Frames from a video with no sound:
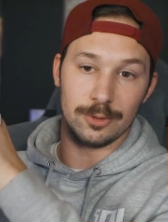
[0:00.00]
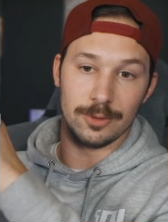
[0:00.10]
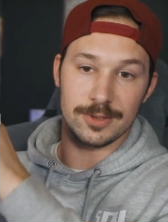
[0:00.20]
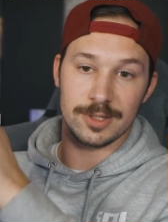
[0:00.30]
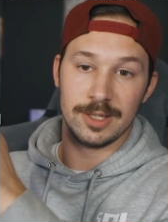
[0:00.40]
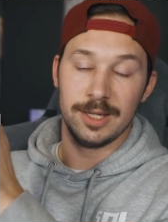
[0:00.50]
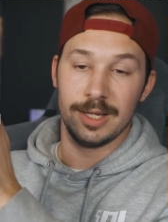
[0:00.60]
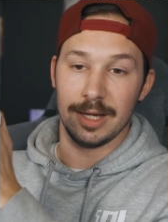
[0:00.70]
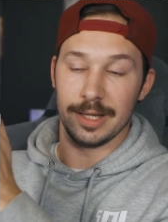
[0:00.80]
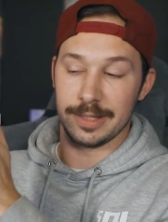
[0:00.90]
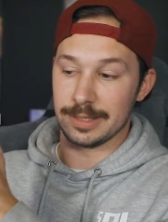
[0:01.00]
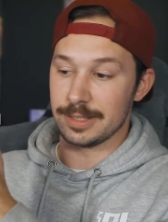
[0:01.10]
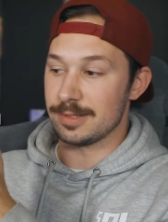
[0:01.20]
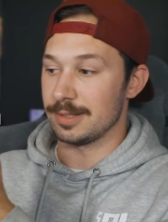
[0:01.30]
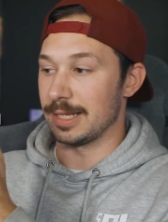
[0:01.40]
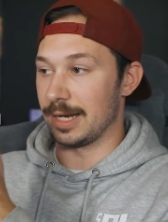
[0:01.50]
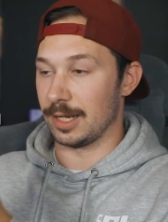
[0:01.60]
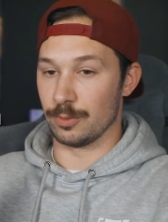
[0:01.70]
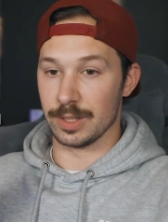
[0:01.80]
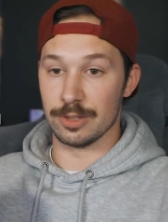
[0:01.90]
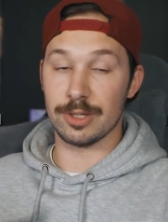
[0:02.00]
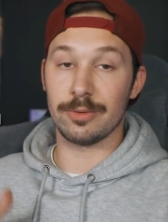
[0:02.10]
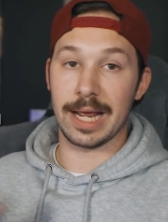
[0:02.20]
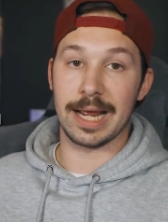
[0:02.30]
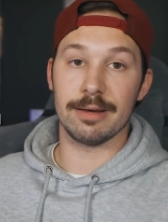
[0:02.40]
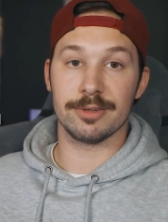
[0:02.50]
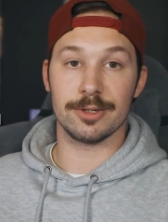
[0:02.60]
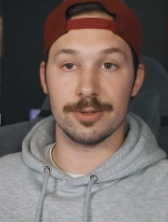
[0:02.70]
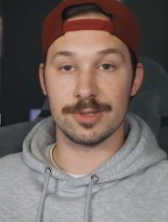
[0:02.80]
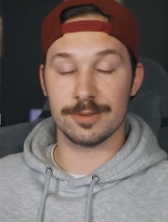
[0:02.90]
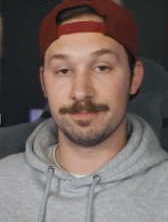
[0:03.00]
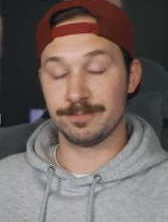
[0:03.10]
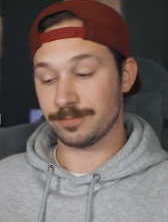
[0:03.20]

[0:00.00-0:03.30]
holes that lead to that. And when you don't have those,